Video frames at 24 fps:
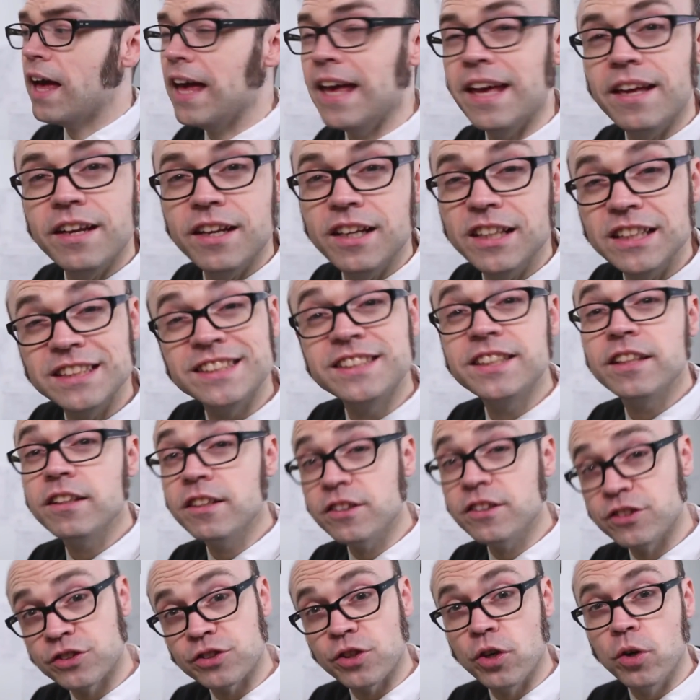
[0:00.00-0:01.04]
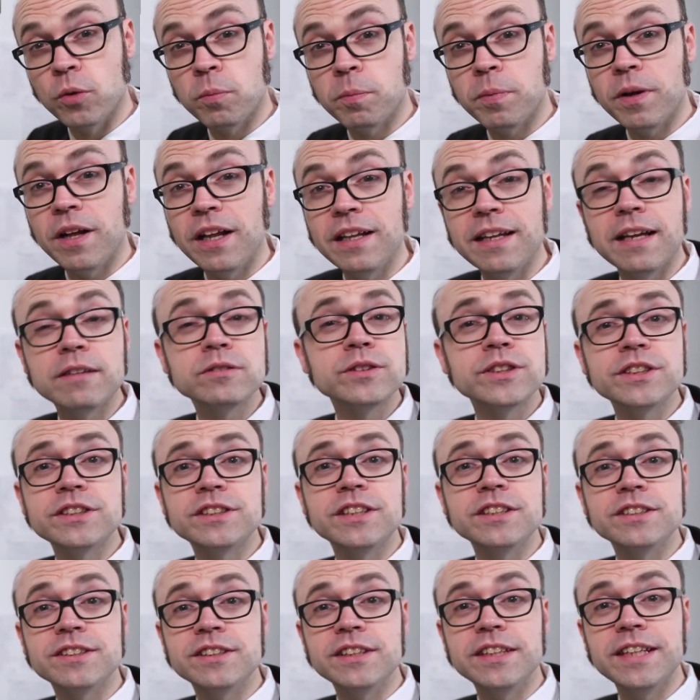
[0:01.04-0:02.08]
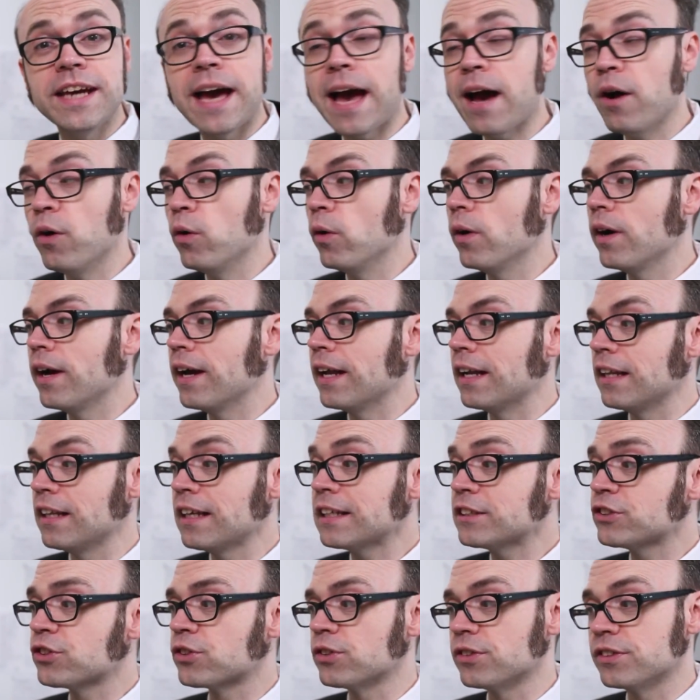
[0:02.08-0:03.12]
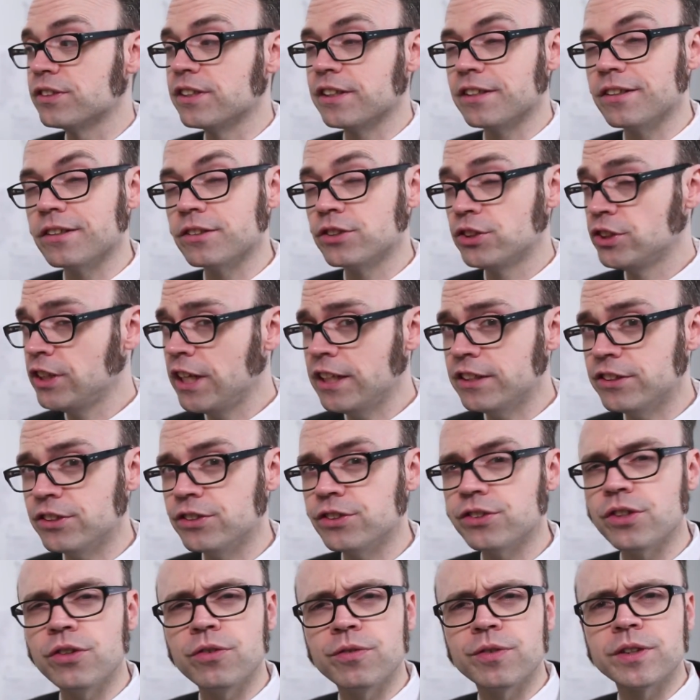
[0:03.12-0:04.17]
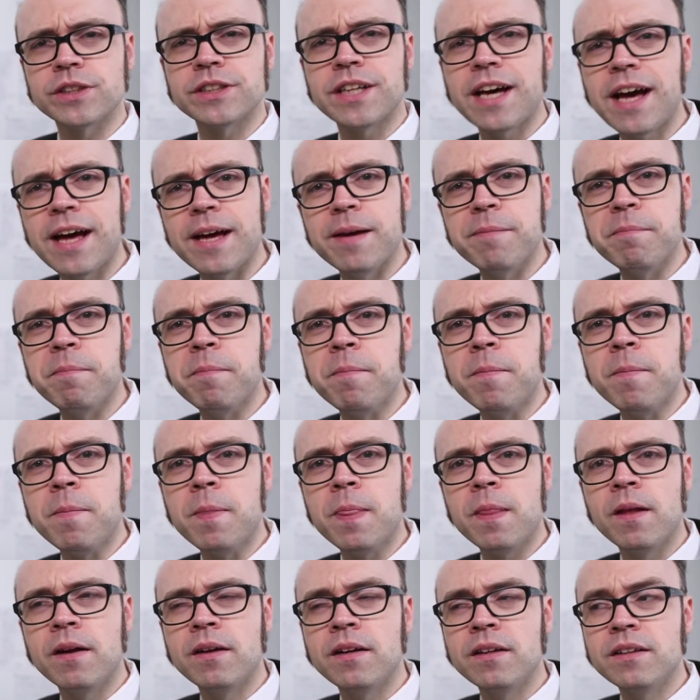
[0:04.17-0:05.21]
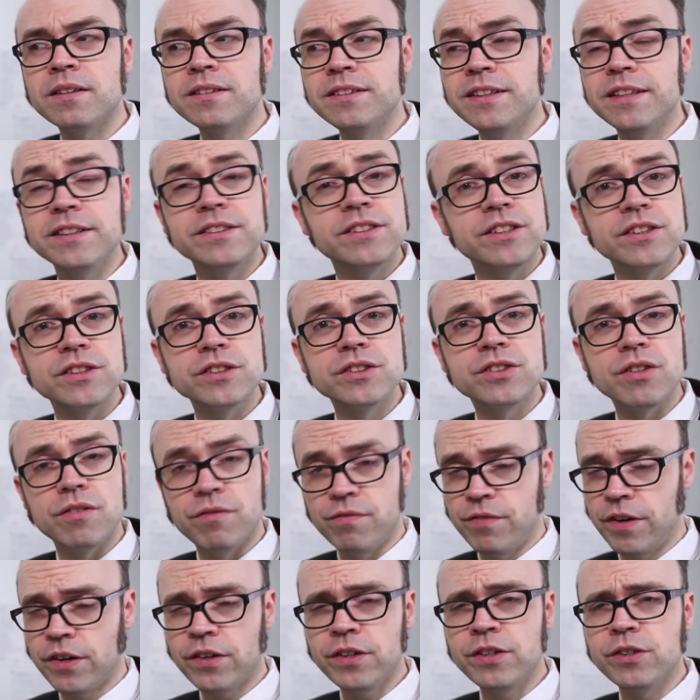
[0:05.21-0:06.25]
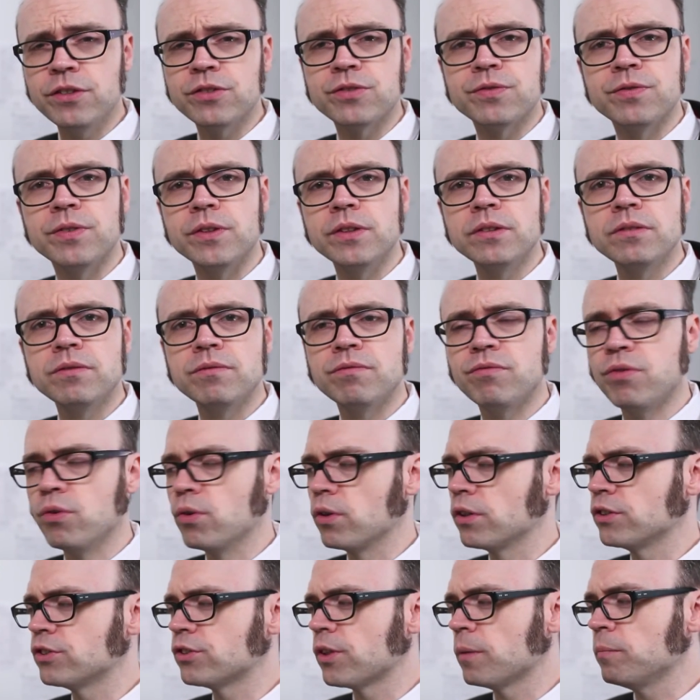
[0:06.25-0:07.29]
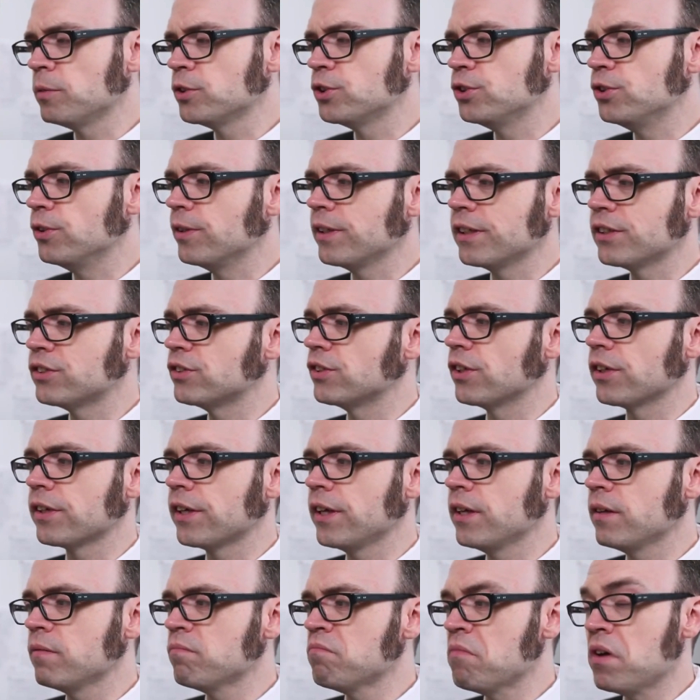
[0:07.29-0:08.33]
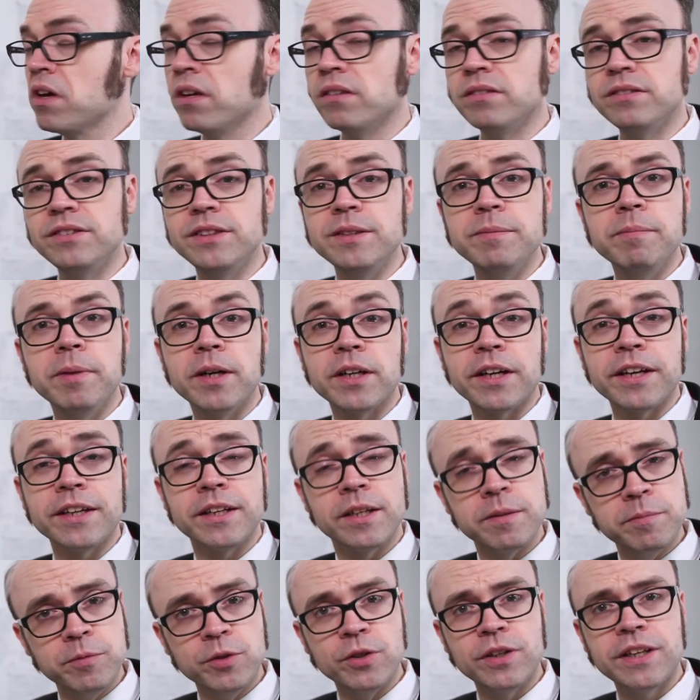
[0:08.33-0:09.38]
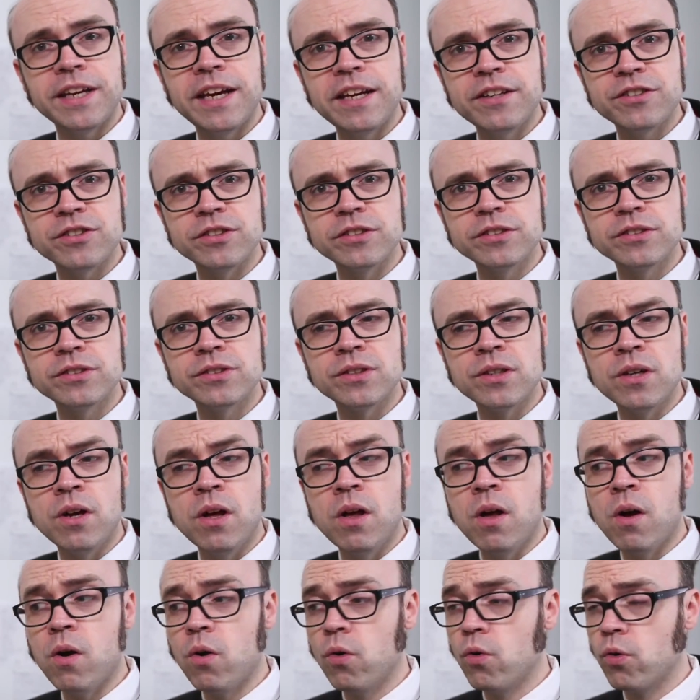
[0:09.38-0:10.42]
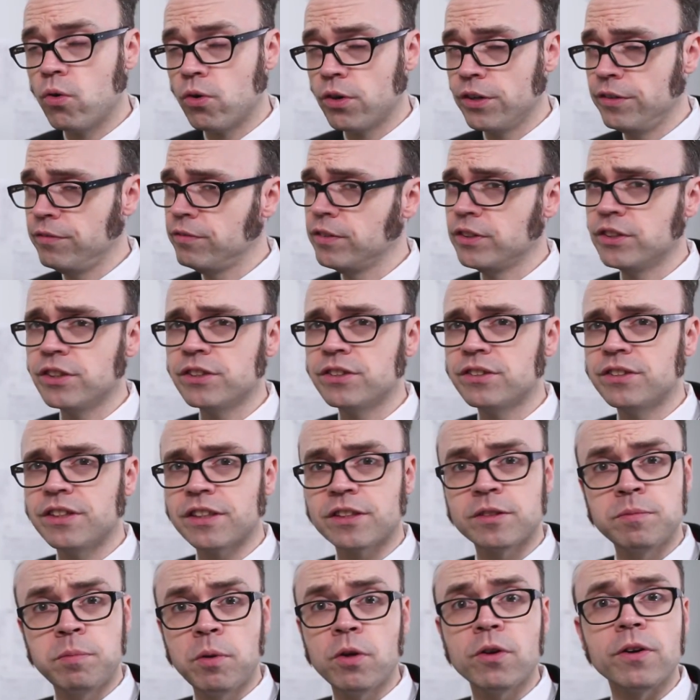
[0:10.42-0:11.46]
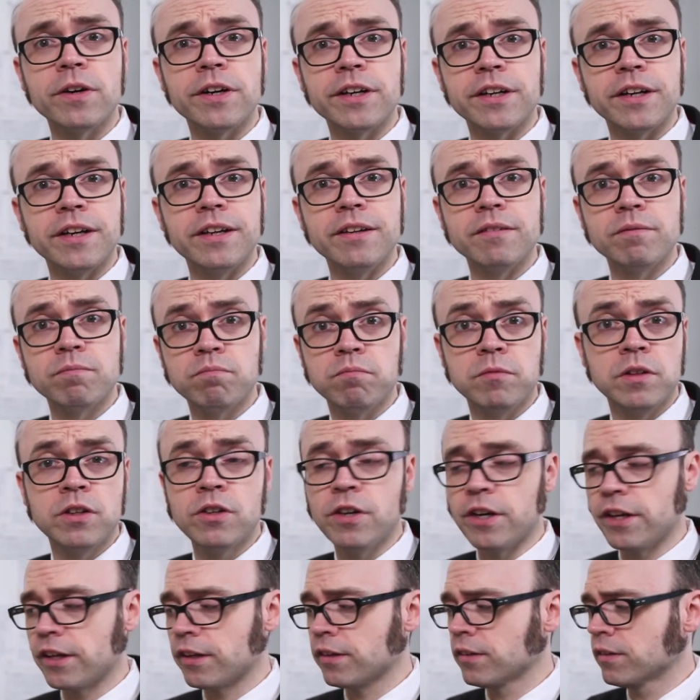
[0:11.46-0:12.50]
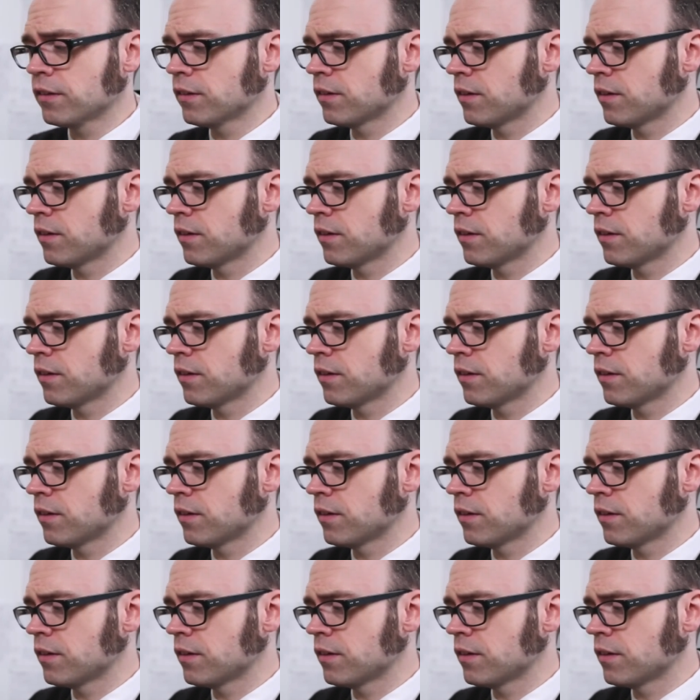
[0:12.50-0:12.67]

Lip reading: An oscilloscope allows us to see how an electrical signal changes over time. This is very useful for troubleshooting a circuit, debugging communications, or even just exploring and learning.